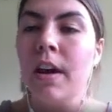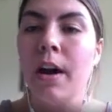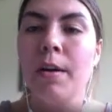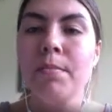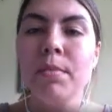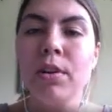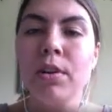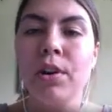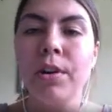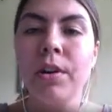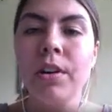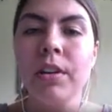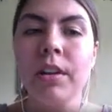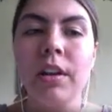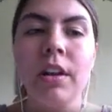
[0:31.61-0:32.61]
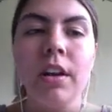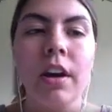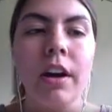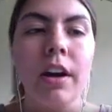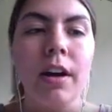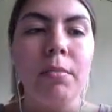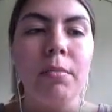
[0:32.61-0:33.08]
I'm currently
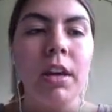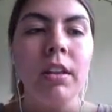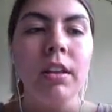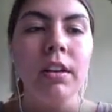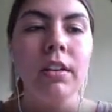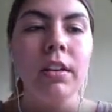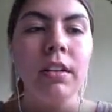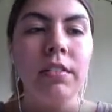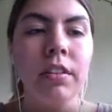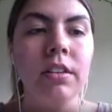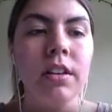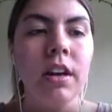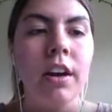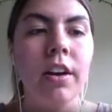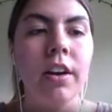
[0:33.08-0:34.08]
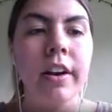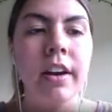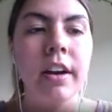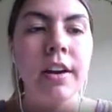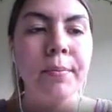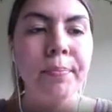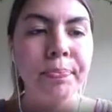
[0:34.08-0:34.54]
um, in the Cleveland
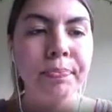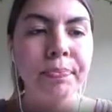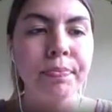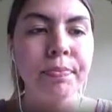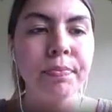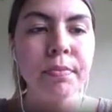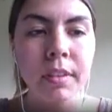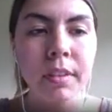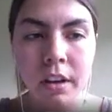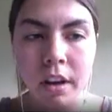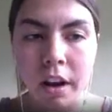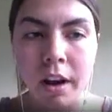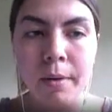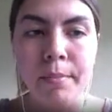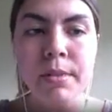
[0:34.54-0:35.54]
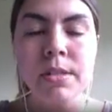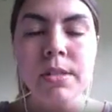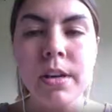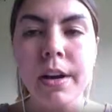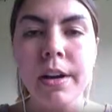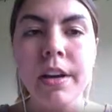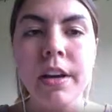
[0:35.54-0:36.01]
area um,
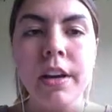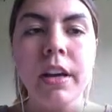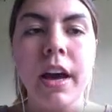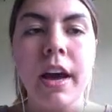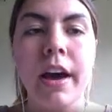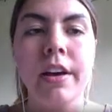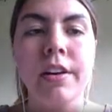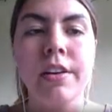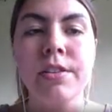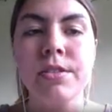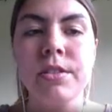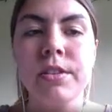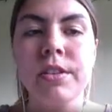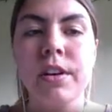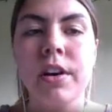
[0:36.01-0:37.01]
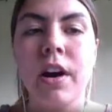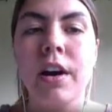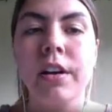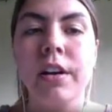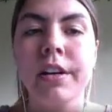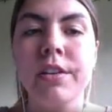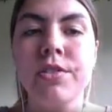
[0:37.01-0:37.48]
studying at Ursuline
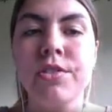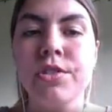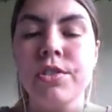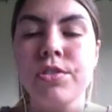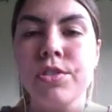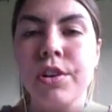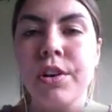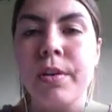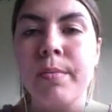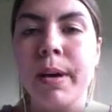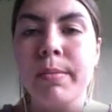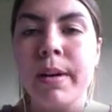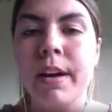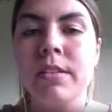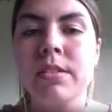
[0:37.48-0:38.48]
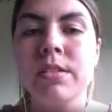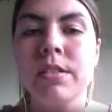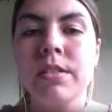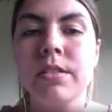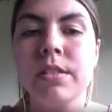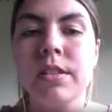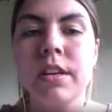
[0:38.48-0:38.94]
College to earn my
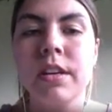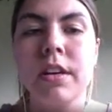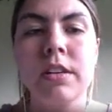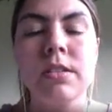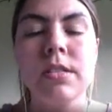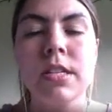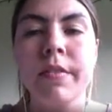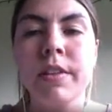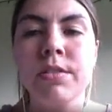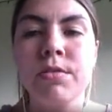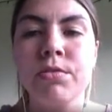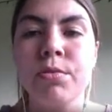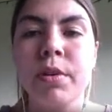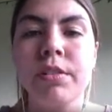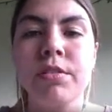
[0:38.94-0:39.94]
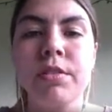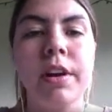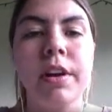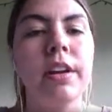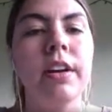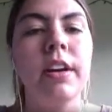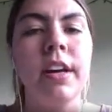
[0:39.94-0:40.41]
master's in 7th through
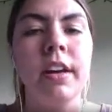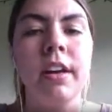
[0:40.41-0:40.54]
12th grade